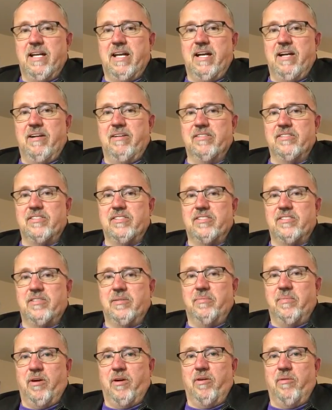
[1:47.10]
airs
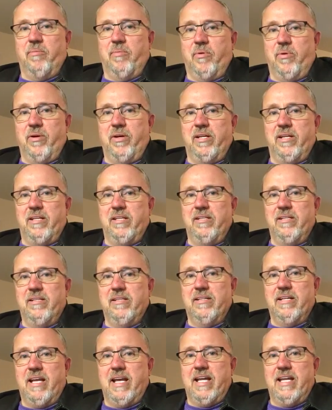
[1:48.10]
tomorrow morning
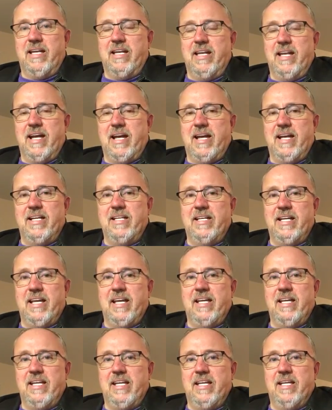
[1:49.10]
at 9
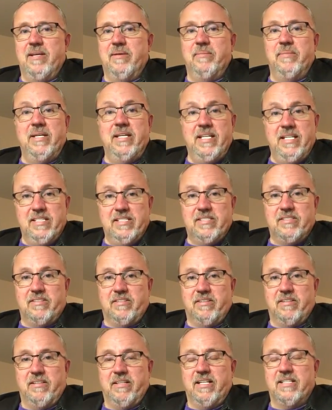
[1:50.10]
a.m.
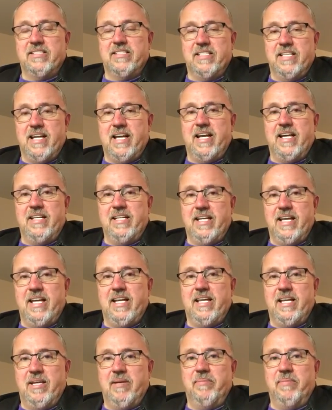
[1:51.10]
Eastern. That's 9
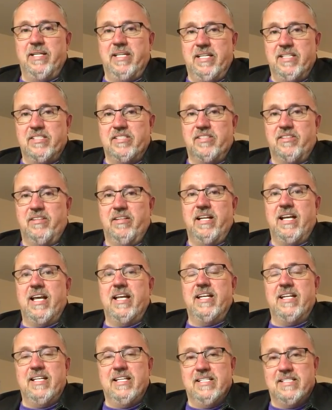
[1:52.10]
a.m. Eastern,
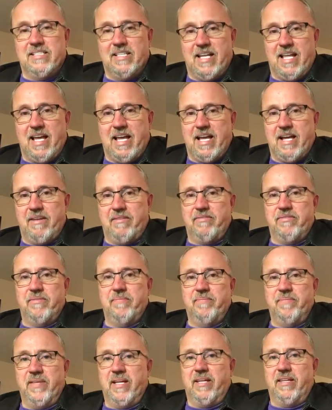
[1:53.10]
and it is live.
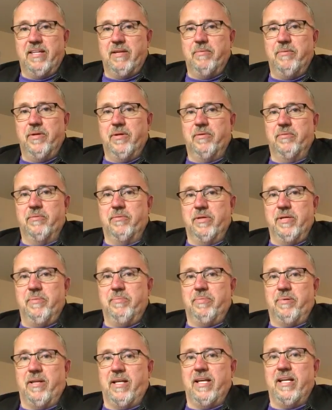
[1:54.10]
Now, they will
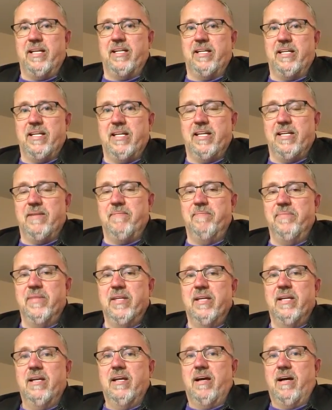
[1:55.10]
replay it again
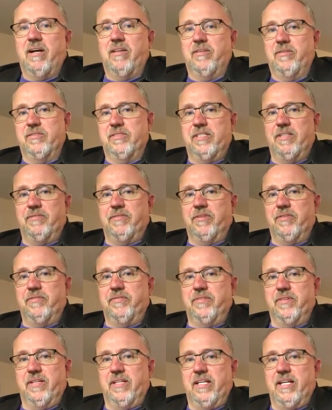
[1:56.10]
on those different
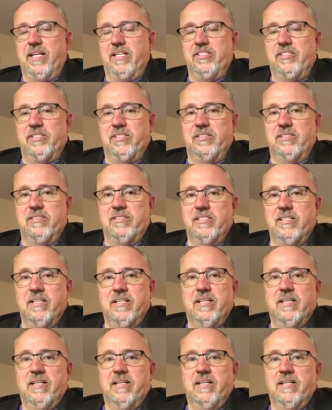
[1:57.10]
affiliations